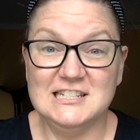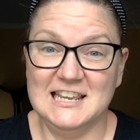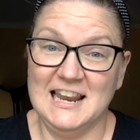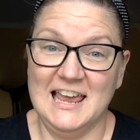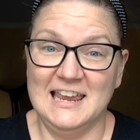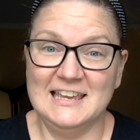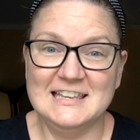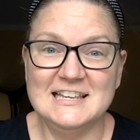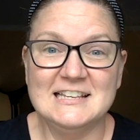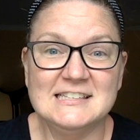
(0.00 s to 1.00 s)
Today
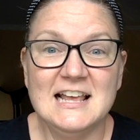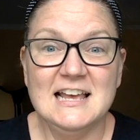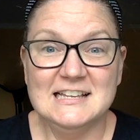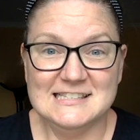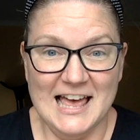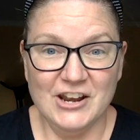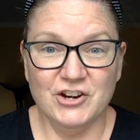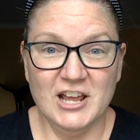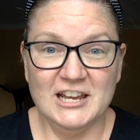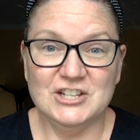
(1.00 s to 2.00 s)
is
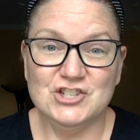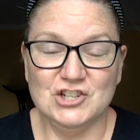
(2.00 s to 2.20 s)
Saturday,